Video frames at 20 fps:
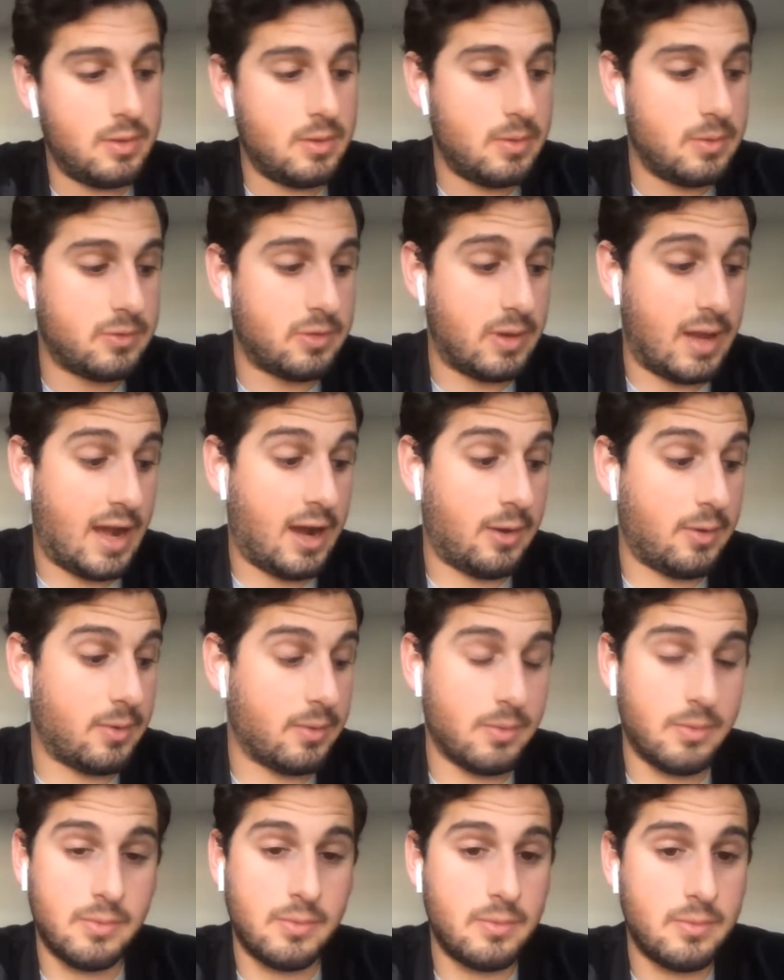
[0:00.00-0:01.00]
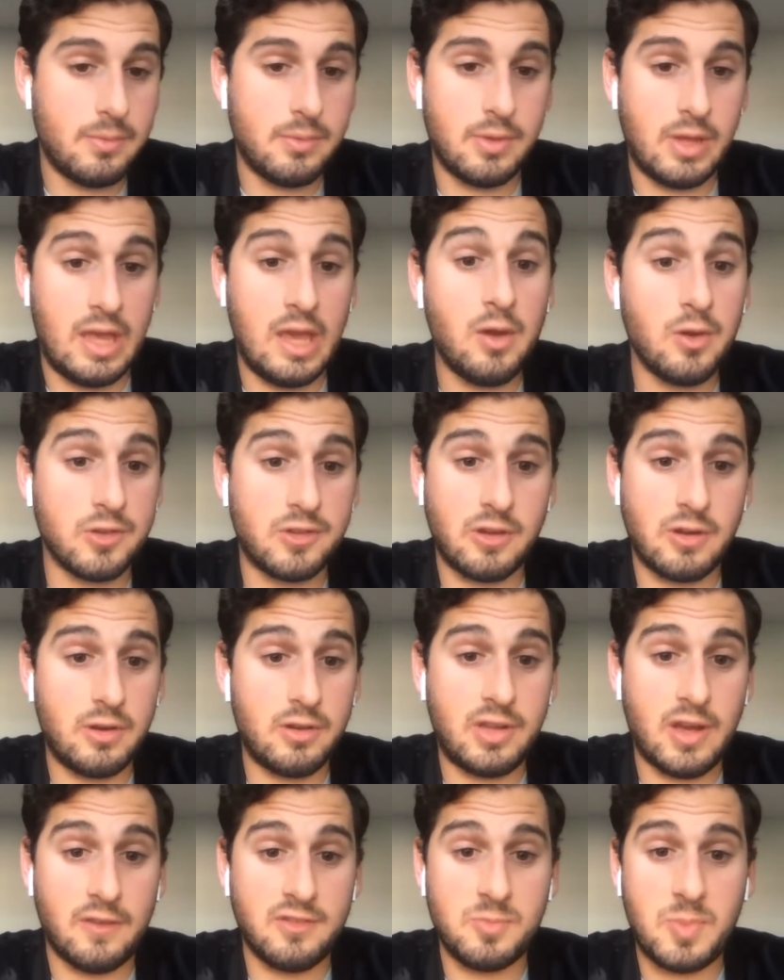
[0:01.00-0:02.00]
So now the Eagles are in a
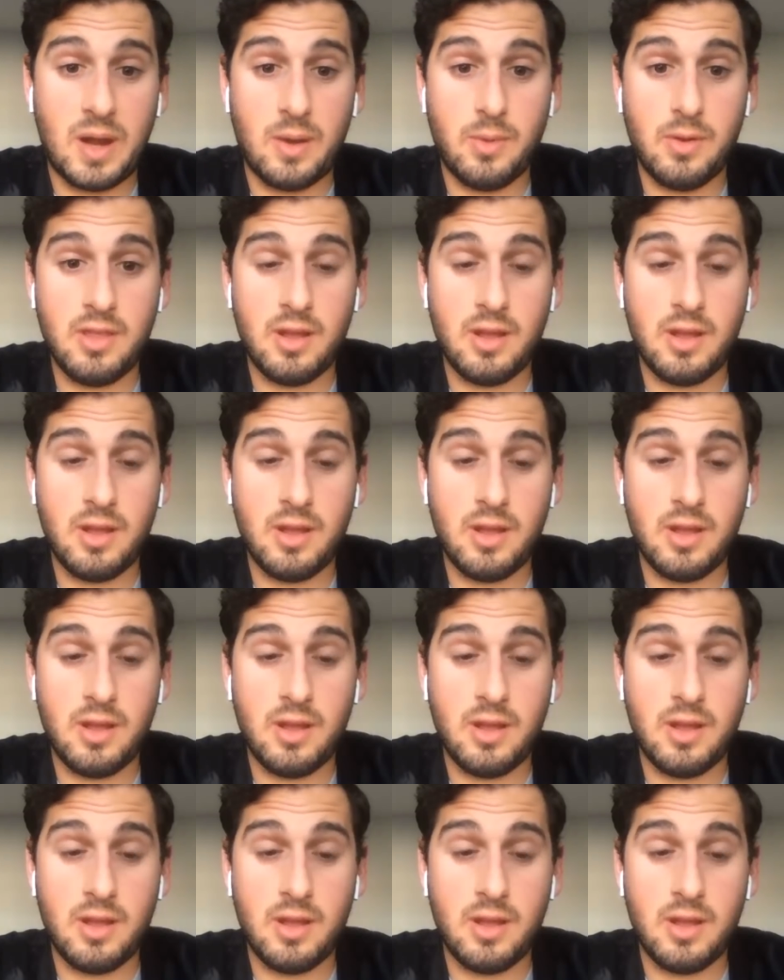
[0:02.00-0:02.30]
tough spot where